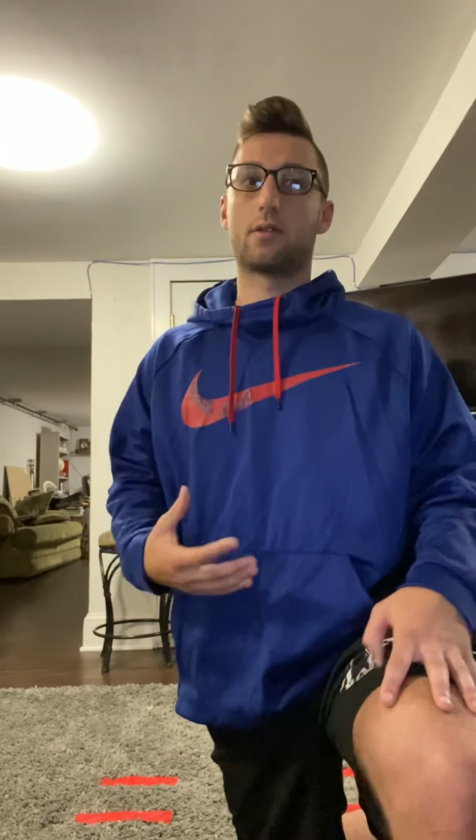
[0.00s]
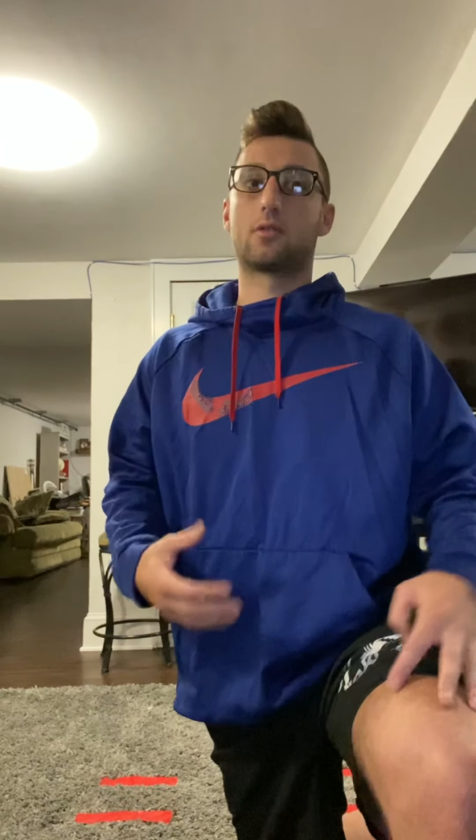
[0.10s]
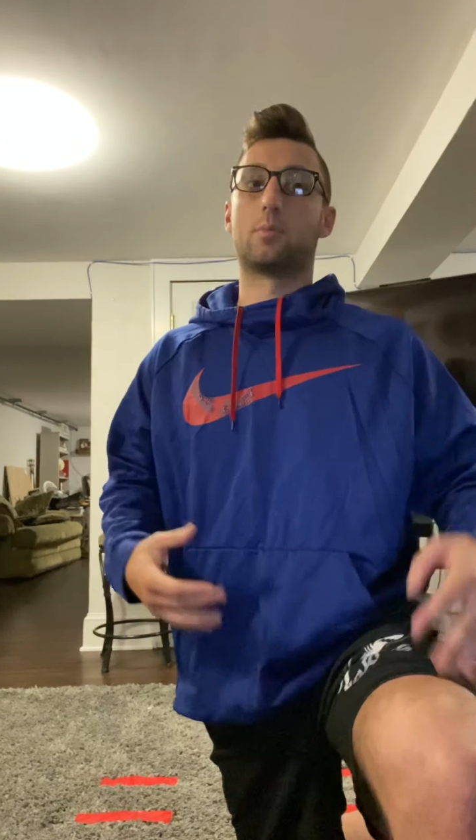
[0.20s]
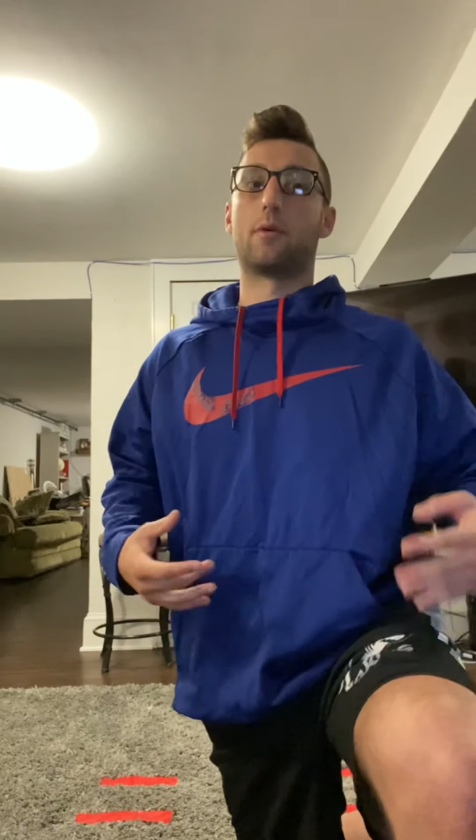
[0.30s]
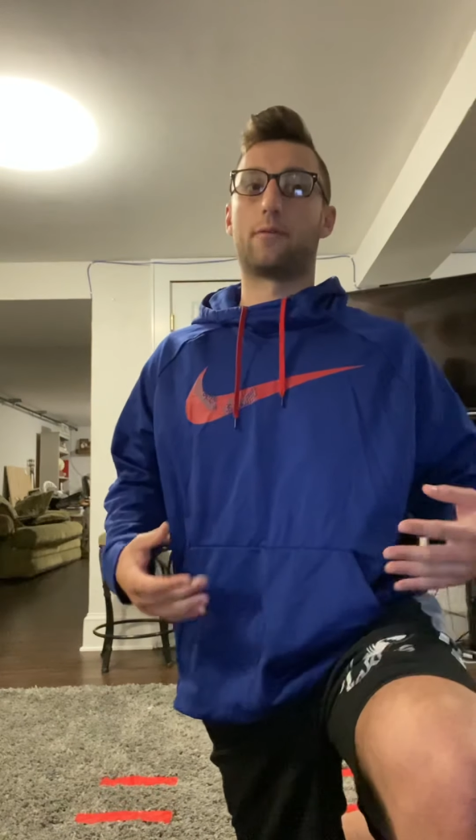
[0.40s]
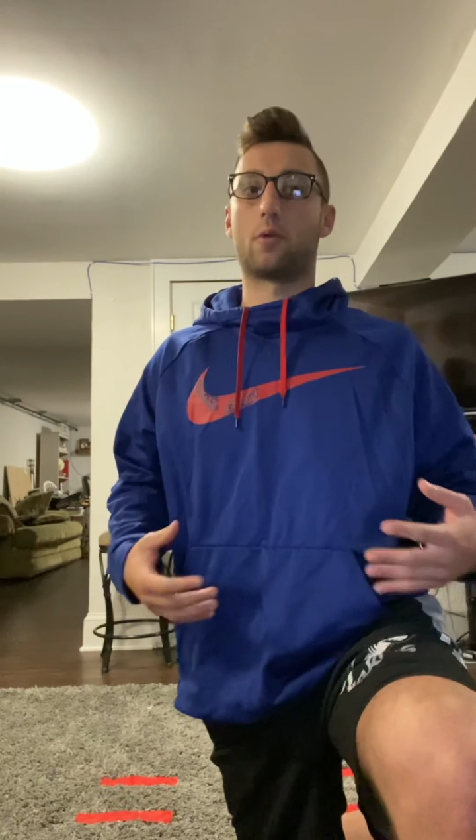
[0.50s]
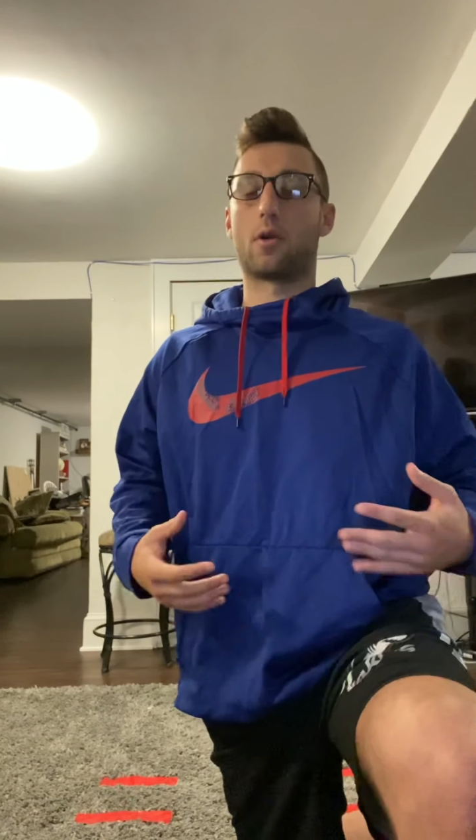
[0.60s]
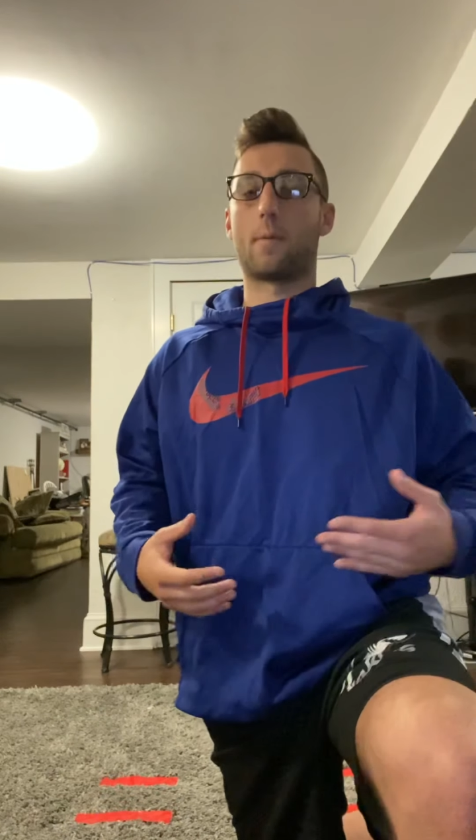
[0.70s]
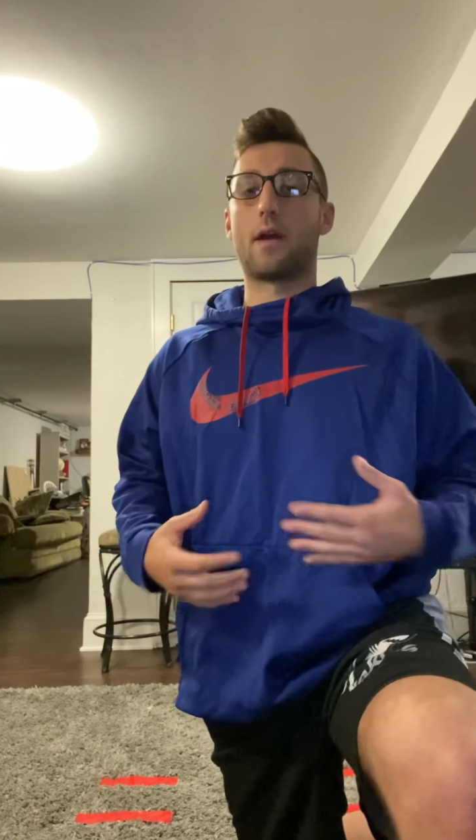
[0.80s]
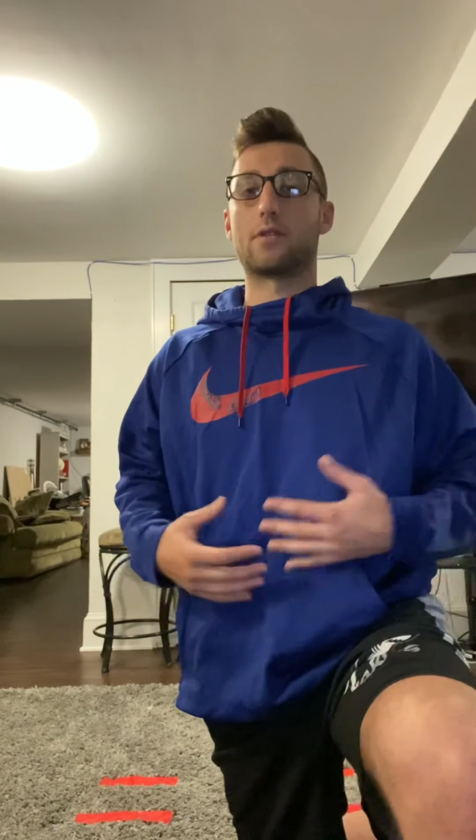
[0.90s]
to
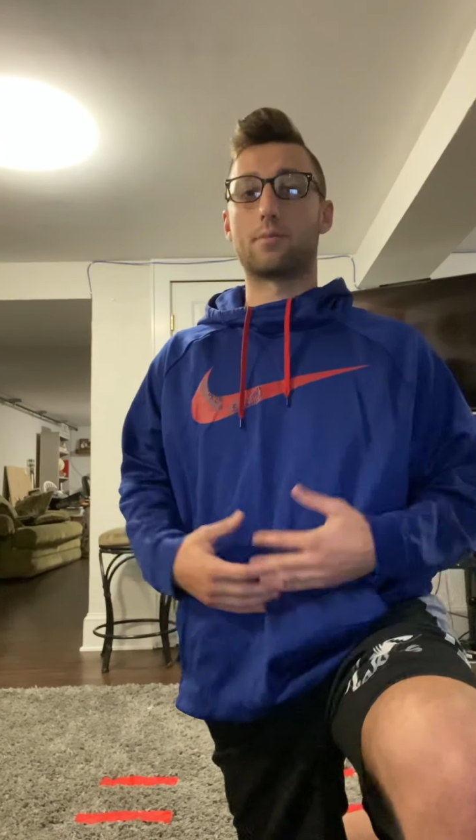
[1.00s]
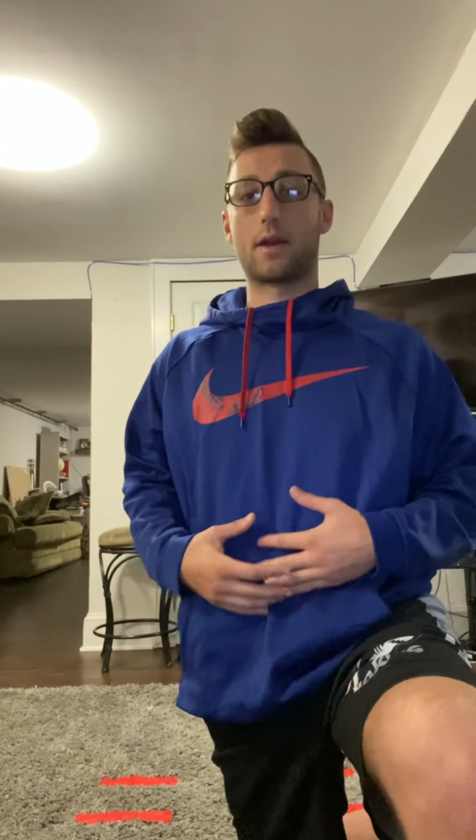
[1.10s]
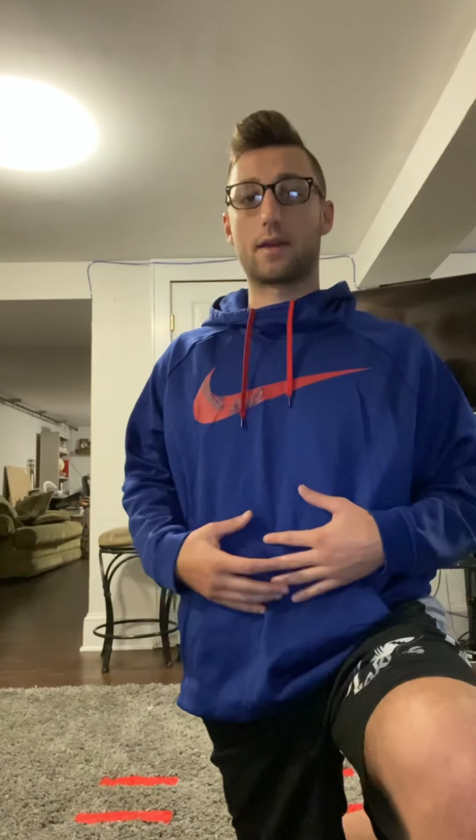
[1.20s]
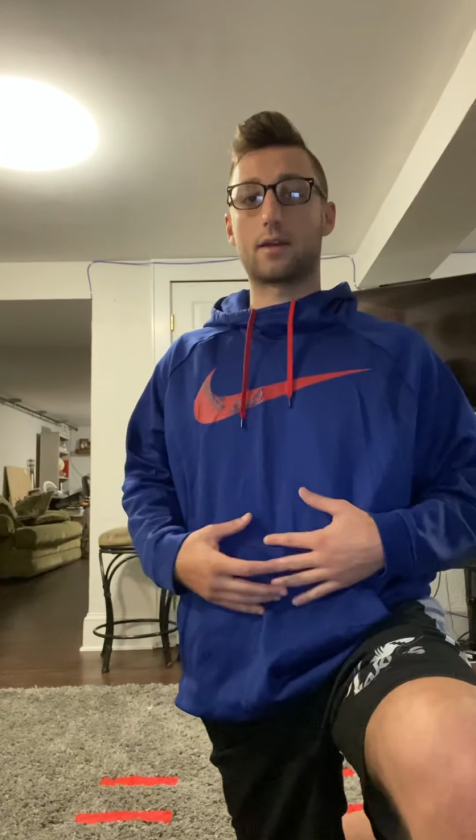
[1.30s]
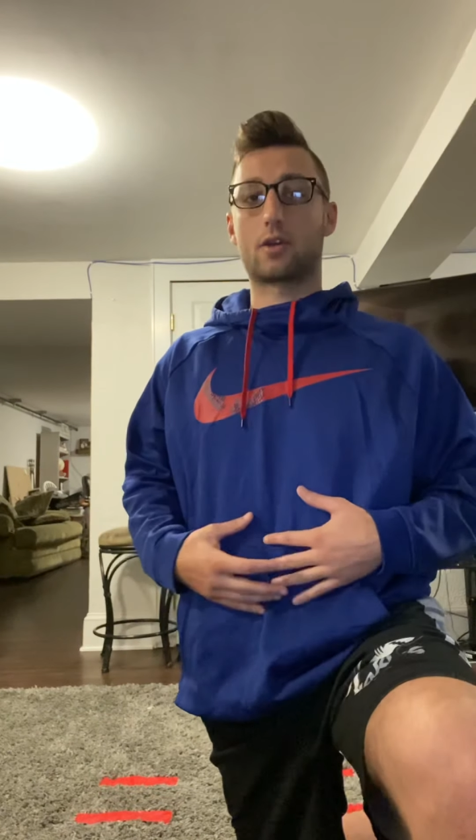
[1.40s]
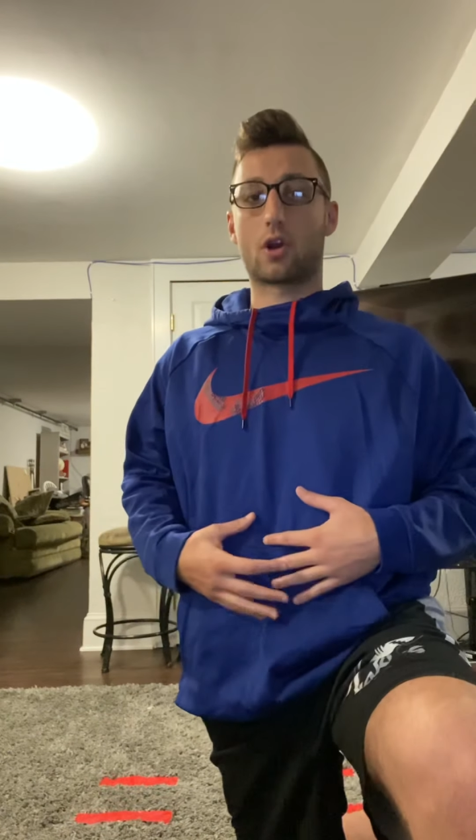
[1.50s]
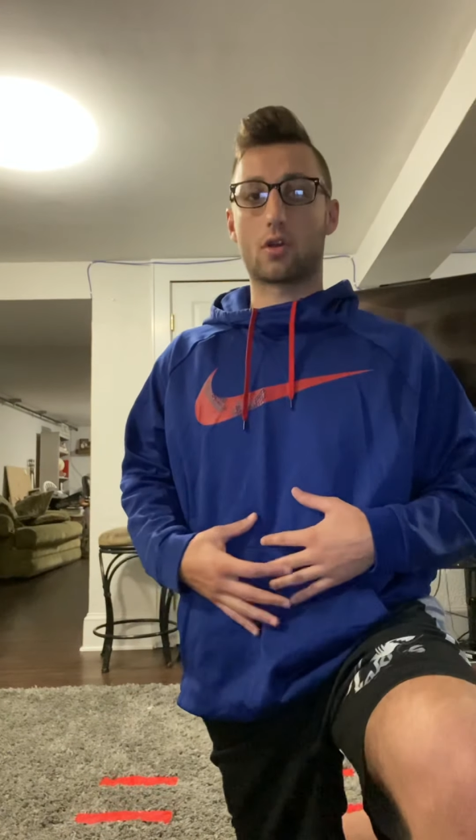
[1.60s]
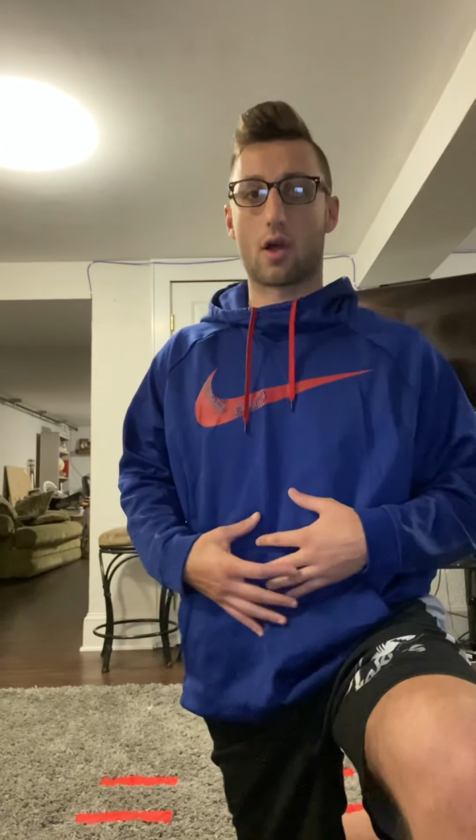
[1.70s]
perform as many curl